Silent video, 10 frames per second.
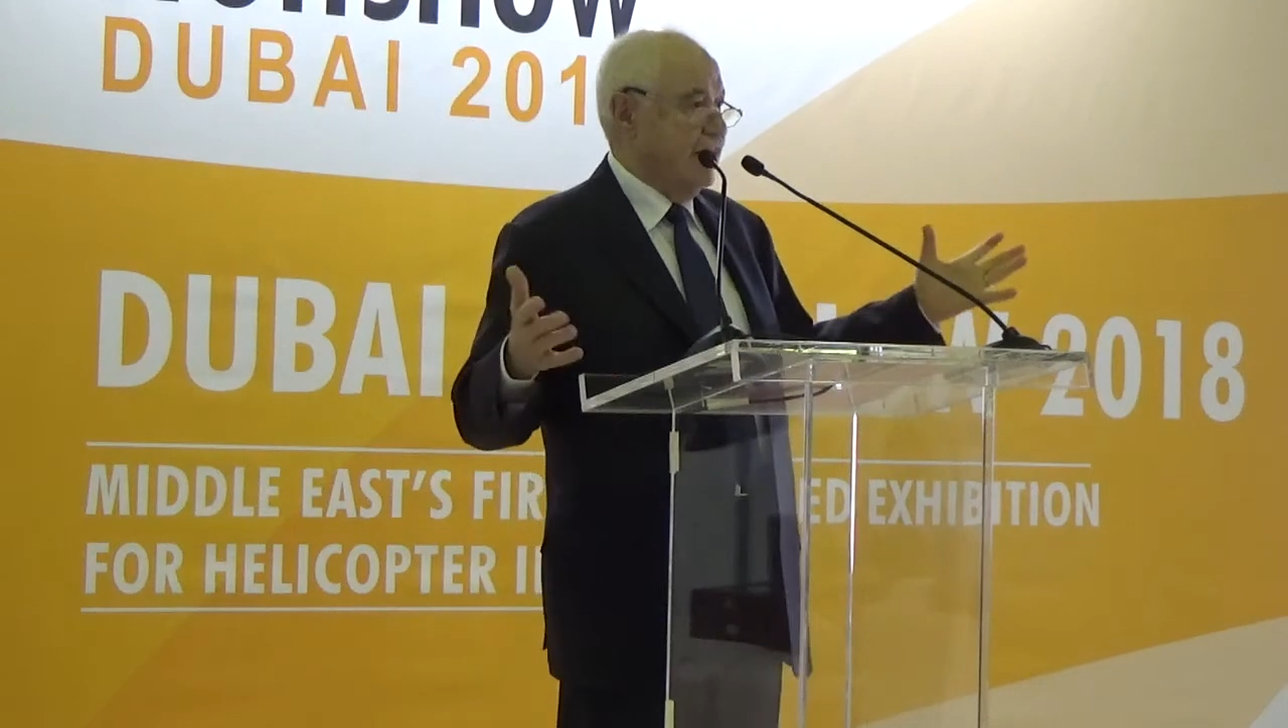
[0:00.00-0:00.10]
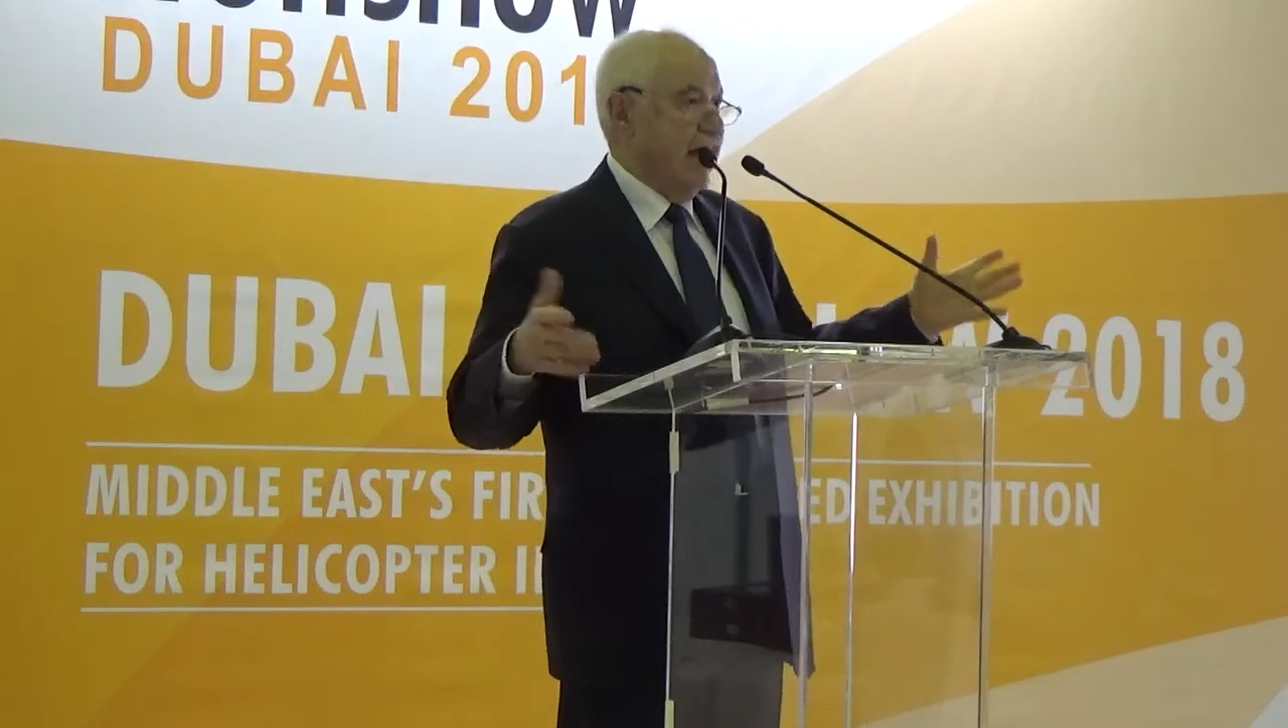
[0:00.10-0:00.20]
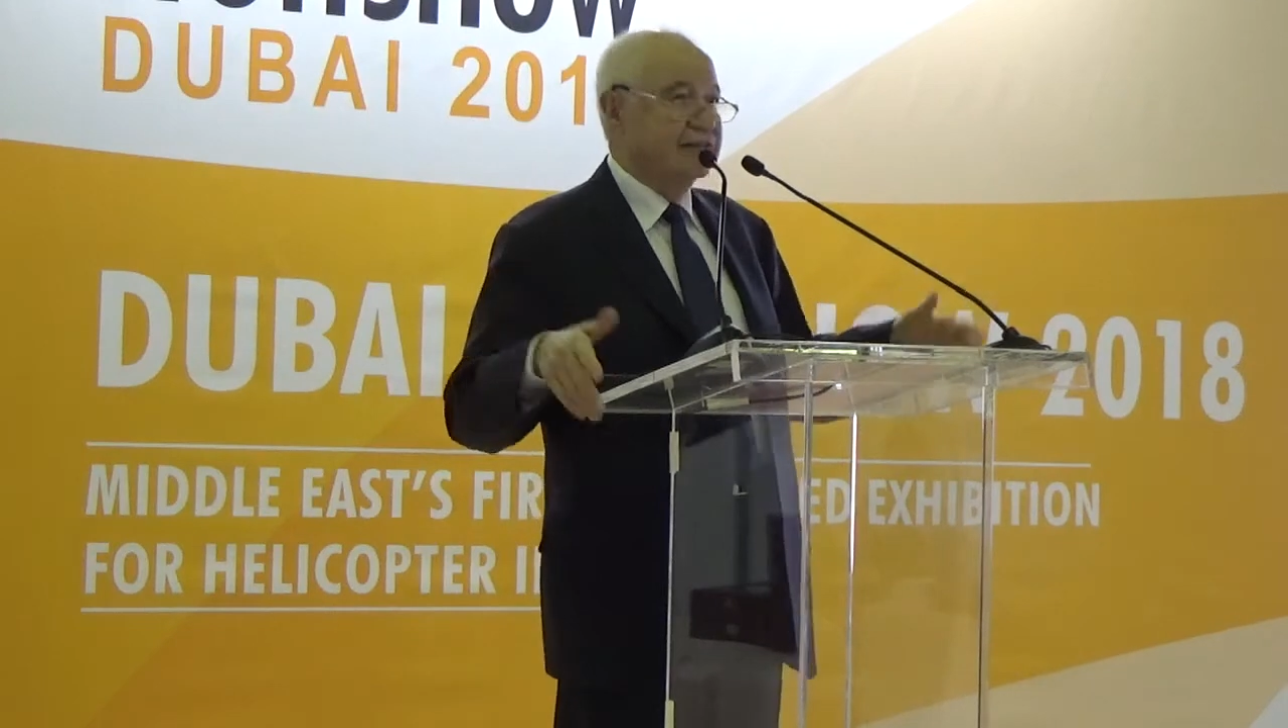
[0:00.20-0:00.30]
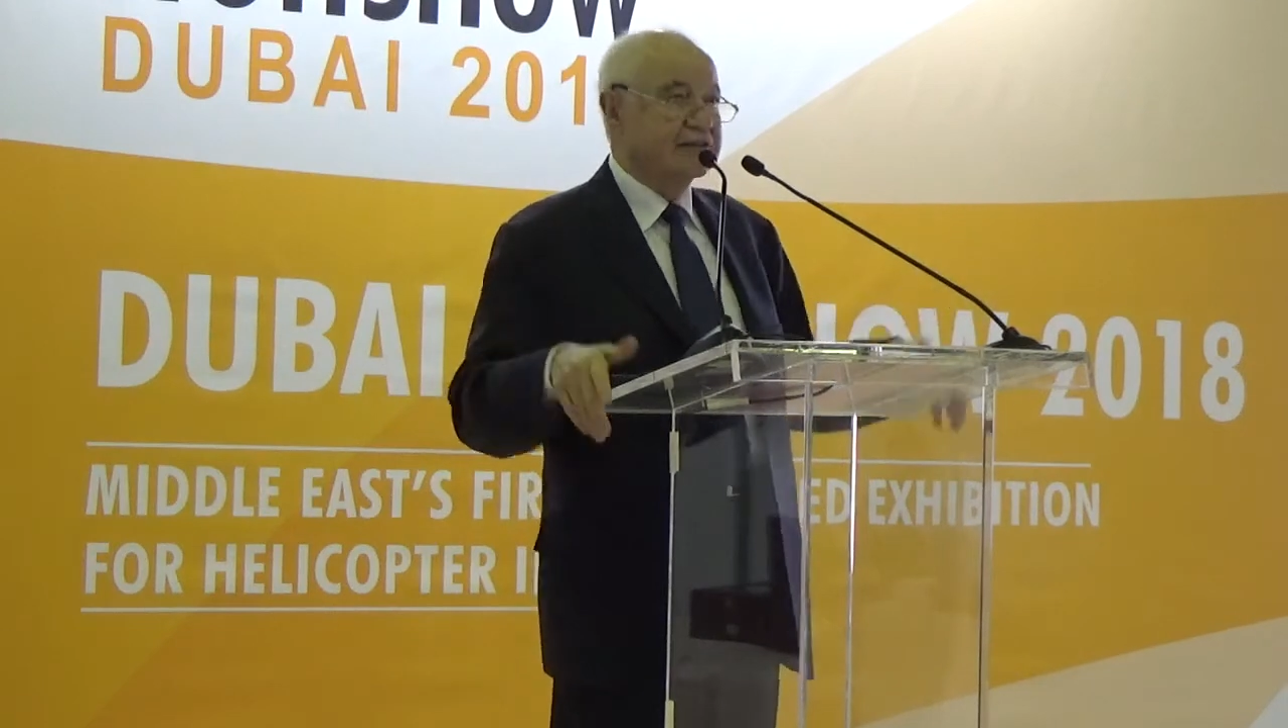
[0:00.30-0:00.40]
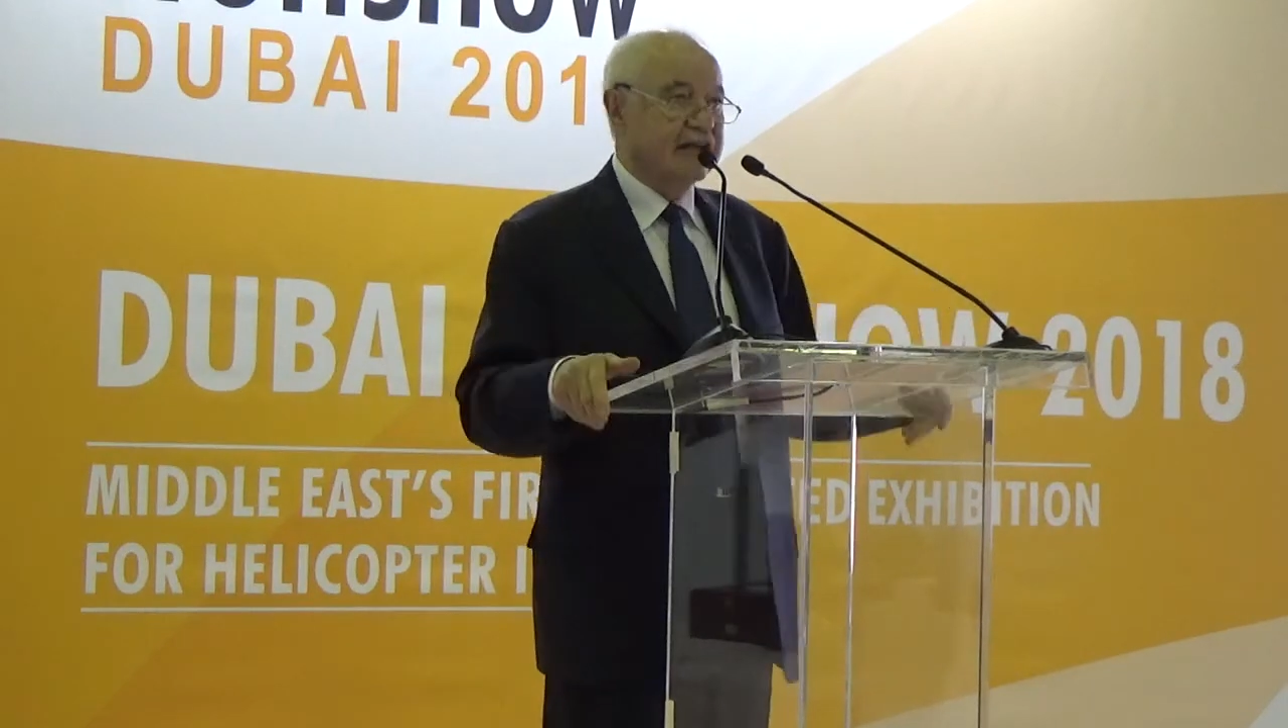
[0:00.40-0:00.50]

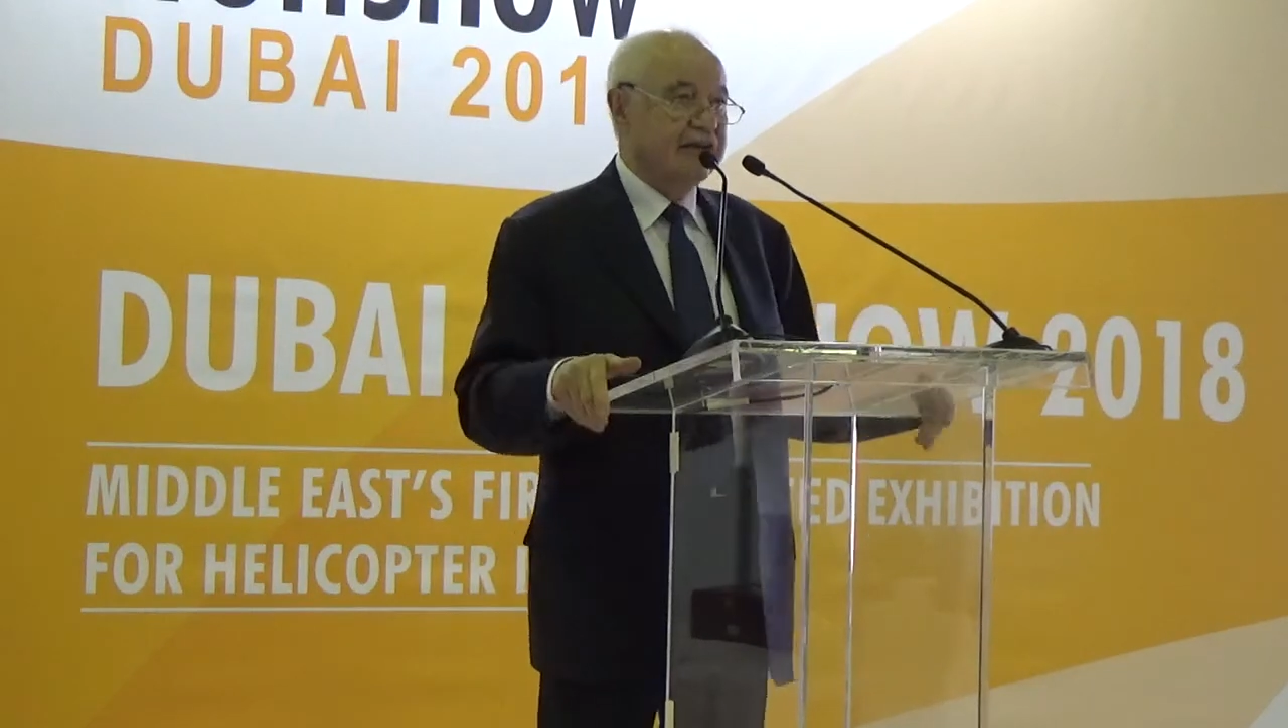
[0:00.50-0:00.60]
that,